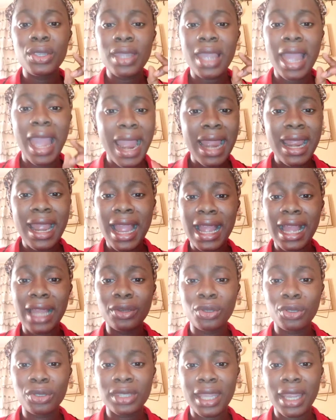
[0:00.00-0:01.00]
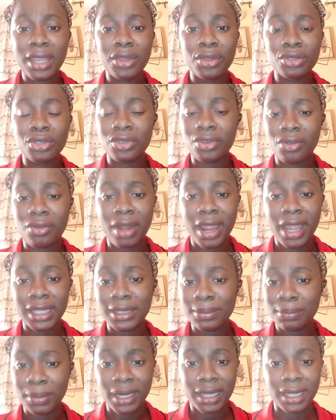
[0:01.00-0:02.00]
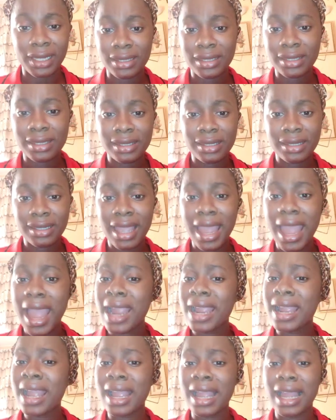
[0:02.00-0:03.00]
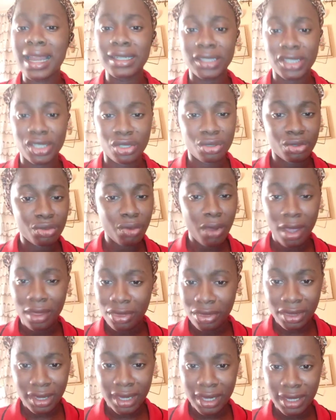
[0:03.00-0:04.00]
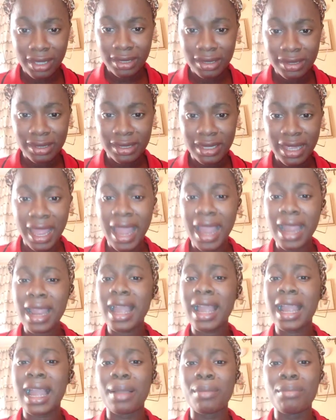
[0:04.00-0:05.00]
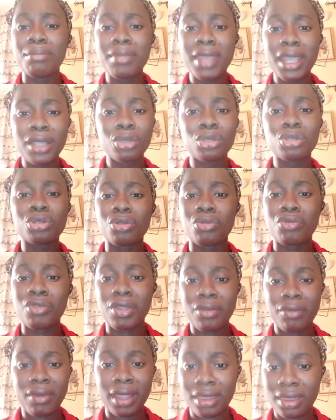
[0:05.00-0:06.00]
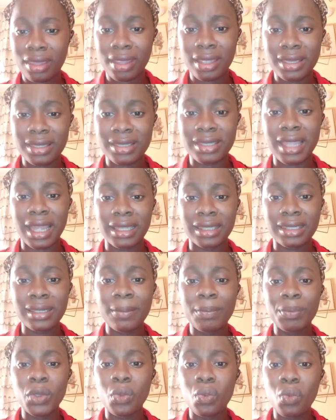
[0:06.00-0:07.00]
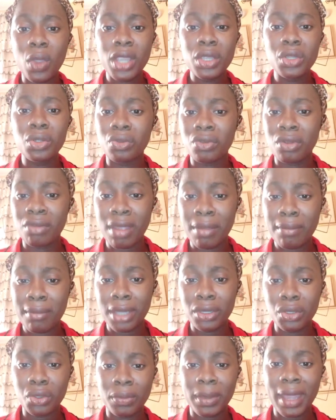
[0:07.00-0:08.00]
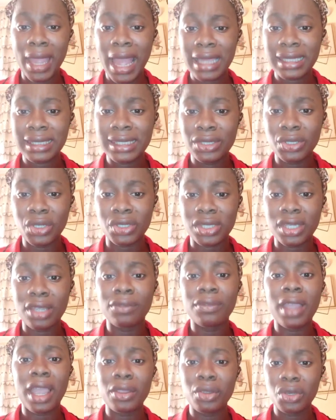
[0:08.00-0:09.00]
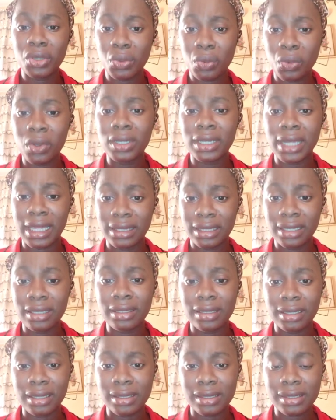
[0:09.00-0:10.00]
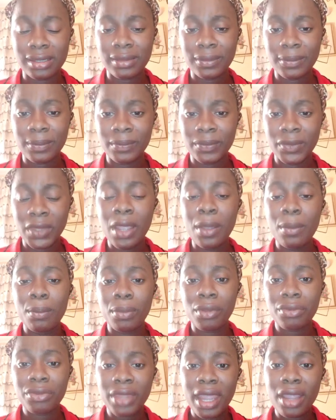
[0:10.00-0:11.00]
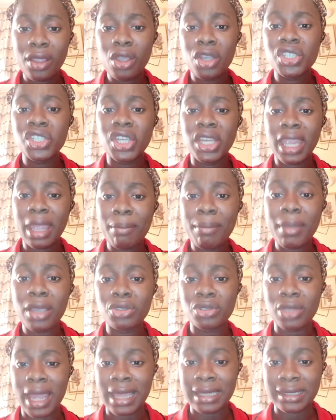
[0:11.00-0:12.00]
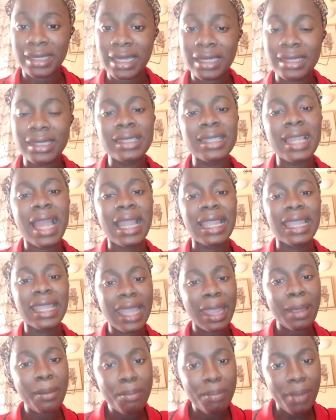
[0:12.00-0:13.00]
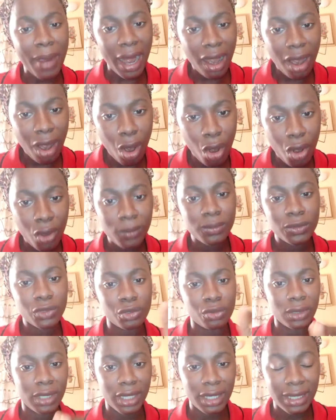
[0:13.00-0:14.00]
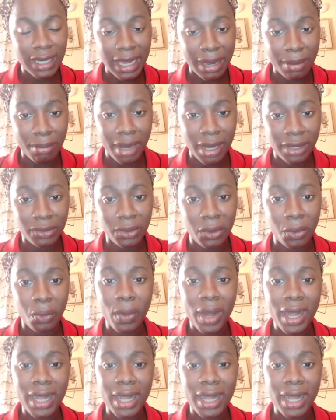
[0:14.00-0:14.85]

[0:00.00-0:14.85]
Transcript: anger cannot take you to the right place. Anger can destroy things. Anger can make you to regret things that when you remember, you'll be asking yourself, are you the one that did this? But thank God she came back to her senses and came back home to Emmanuel